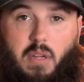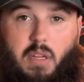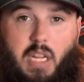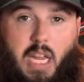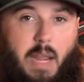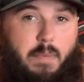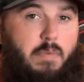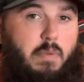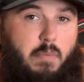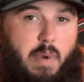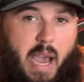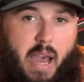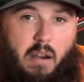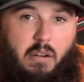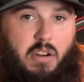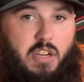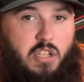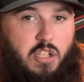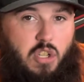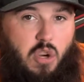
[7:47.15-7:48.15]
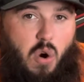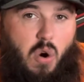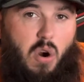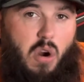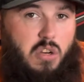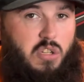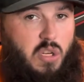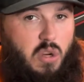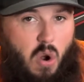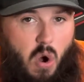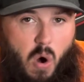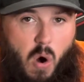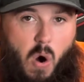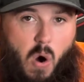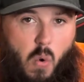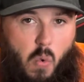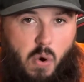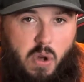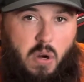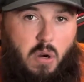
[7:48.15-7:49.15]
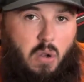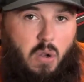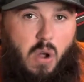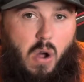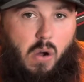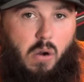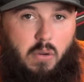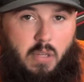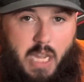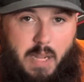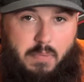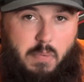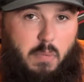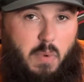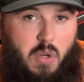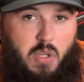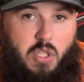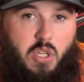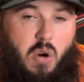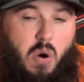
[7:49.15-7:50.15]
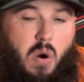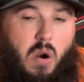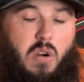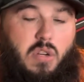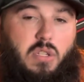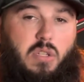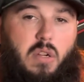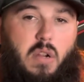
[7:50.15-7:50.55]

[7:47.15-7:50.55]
keep your batteries charging all winter long. Keep them on charge.